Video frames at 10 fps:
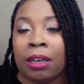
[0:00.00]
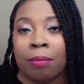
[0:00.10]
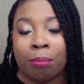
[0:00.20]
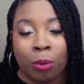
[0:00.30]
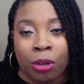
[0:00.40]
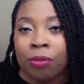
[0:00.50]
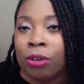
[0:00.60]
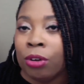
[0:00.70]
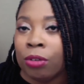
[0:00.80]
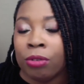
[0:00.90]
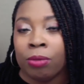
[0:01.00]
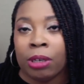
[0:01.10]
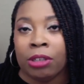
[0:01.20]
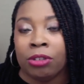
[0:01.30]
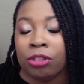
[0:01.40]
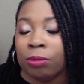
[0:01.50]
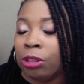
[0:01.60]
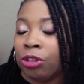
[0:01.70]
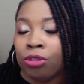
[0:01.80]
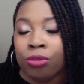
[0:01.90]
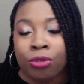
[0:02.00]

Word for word: a boyfriend girlfriend relationship that you